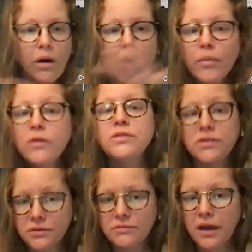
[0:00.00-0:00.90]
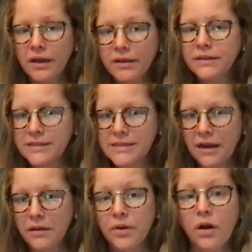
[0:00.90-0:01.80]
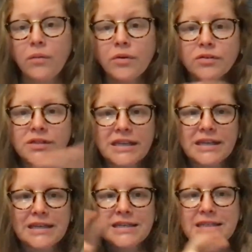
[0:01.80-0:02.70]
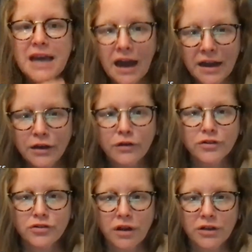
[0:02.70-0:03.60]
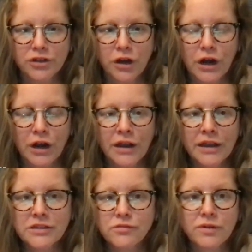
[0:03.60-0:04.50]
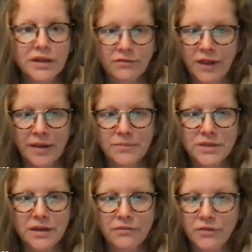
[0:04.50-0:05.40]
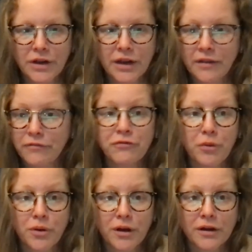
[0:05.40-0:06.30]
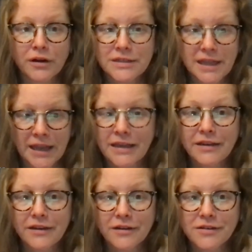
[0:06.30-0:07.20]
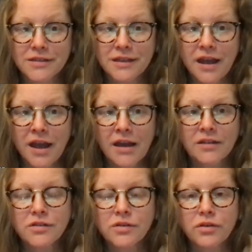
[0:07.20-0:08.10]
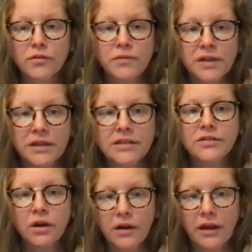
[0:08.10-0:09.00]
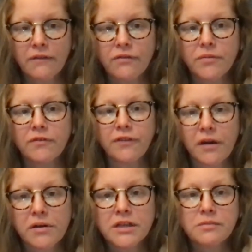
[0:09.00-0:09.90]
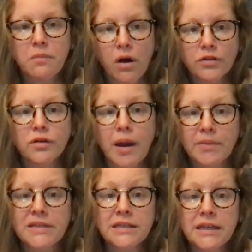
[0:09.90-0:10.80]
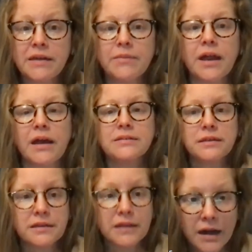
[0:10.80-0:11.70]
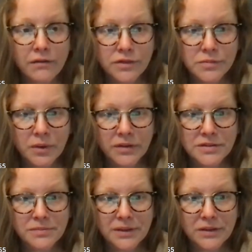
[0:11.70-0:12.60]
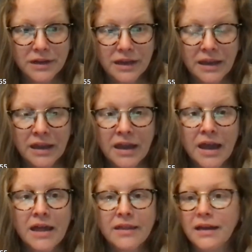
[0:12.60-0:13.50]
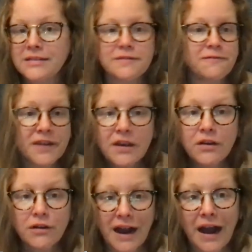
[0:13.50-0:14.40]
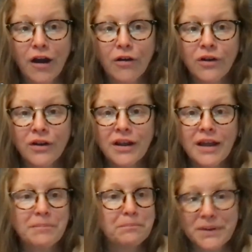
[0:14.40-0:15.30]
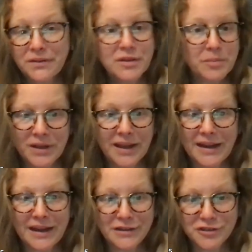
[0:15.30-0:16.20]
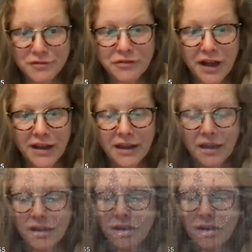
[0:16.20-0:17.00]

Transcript: almost not the entire, but almost the entire structure gets revamped every 4 to 8 years. And so you're really starting from a very small, scrappy team that has a lot of responsibility that has to figure out and build the plane as you're flying it.